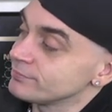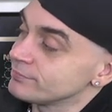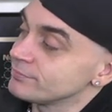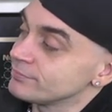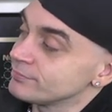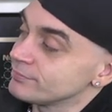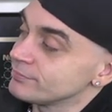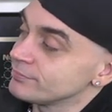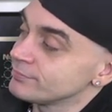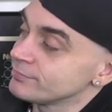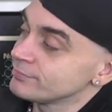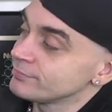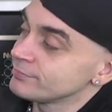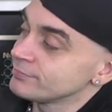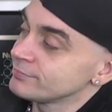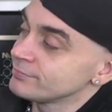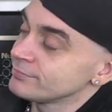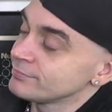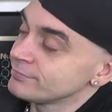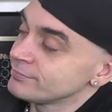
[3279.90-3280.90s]
Mm.
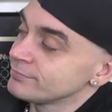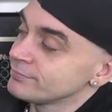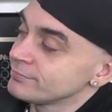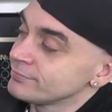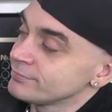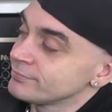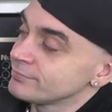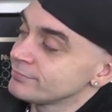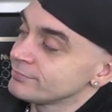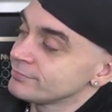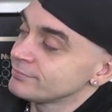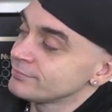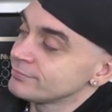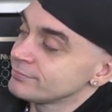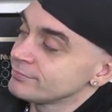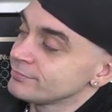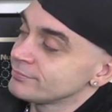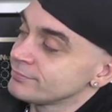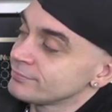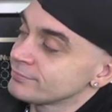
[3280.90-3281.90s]
Cameras up everywhere.
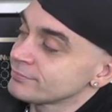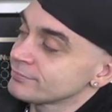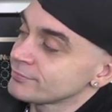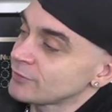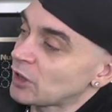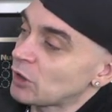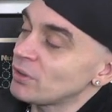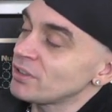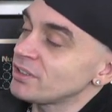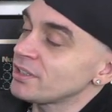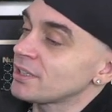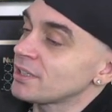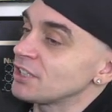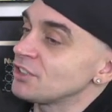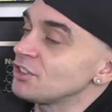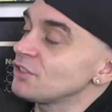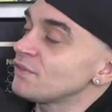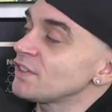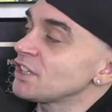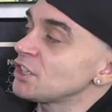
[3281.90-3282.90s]

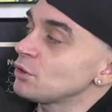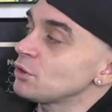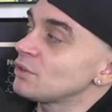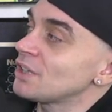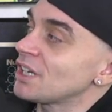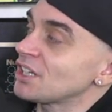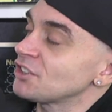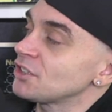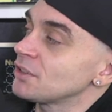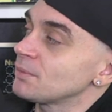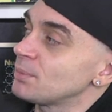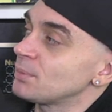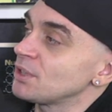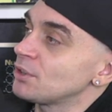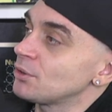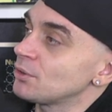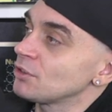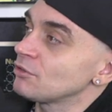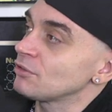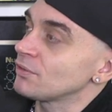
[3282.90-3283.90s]
Critically, do you think you would actually
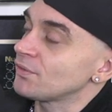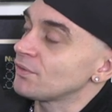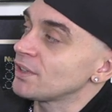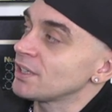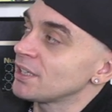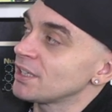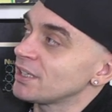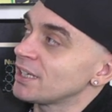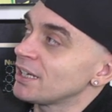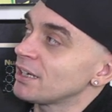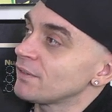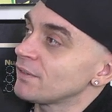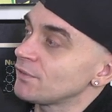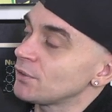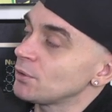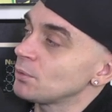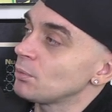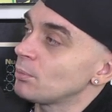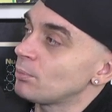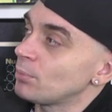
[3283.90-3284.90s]
be doing graffiti now
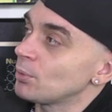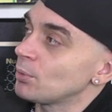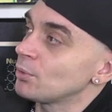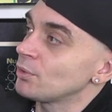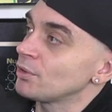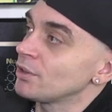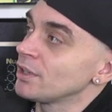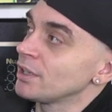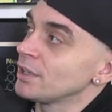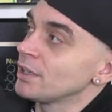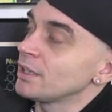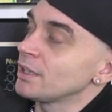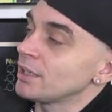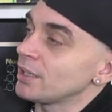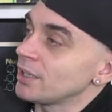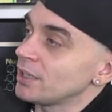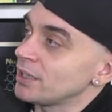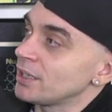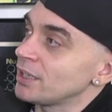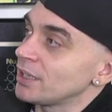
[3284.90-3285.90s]
if you were born
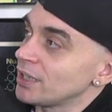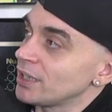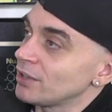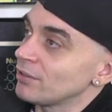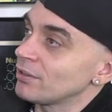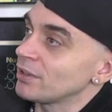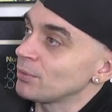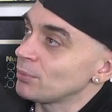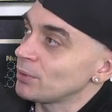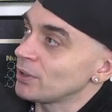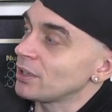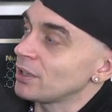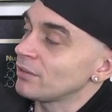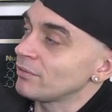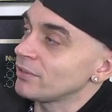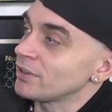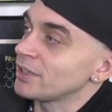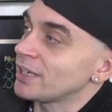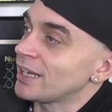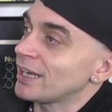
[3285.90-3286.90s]
in the era we
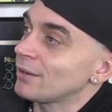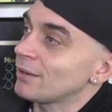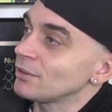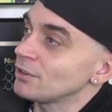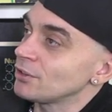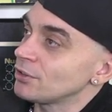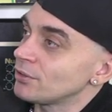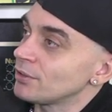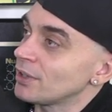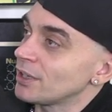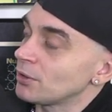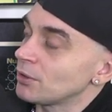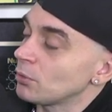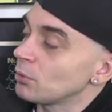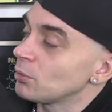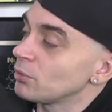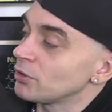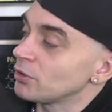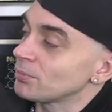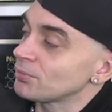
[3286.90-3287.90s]
are in now and,
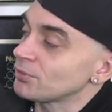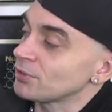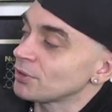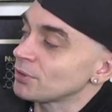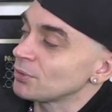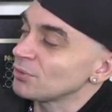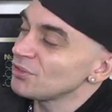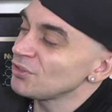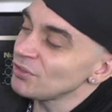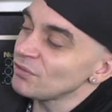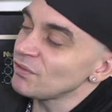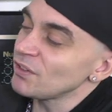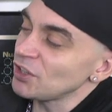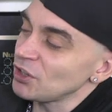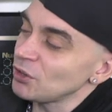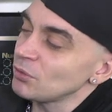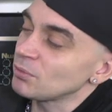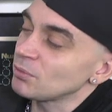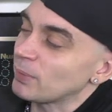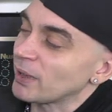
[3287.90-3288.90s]
and all the obstacles? Do you
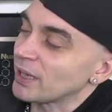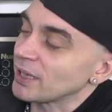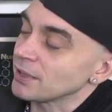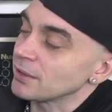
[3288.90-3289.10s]
think you would